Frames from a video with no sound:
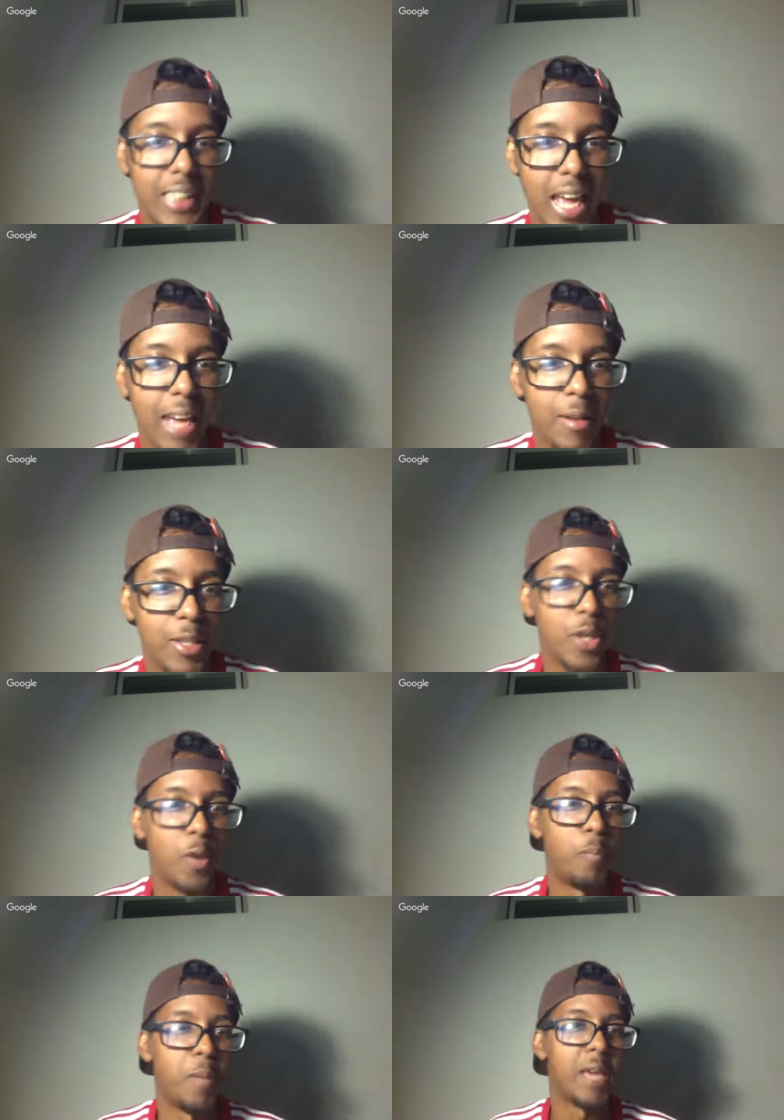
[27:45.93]
you know
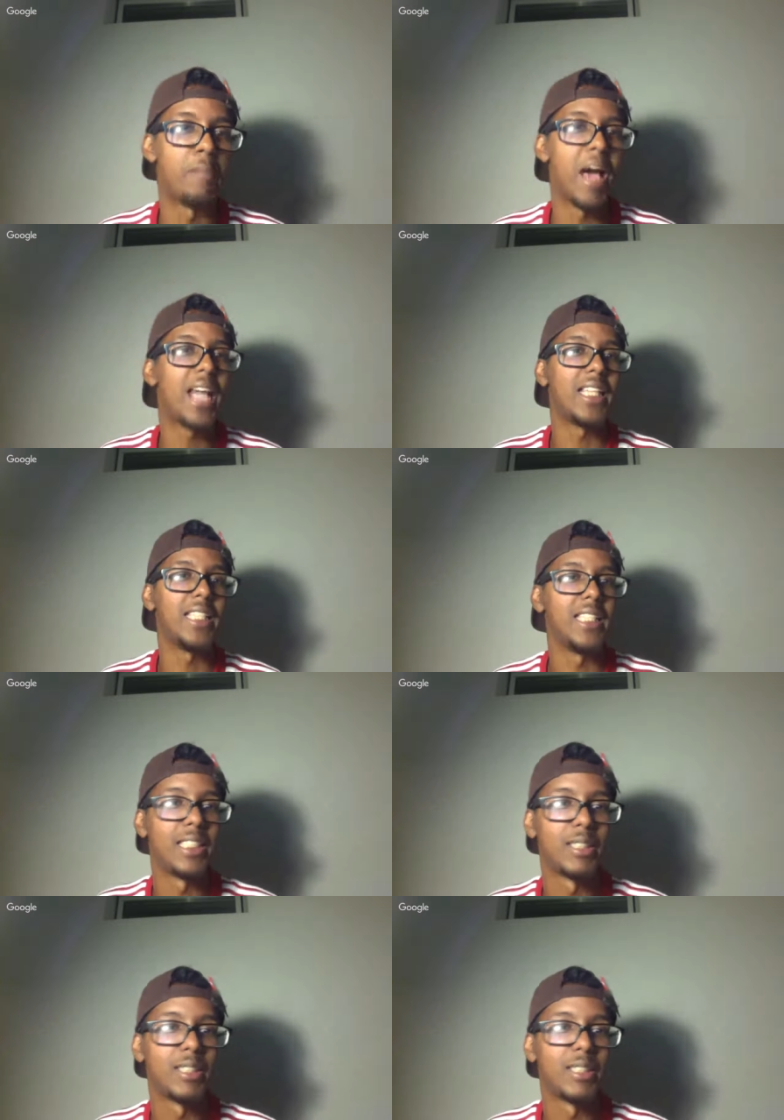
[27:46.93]
Ballady, this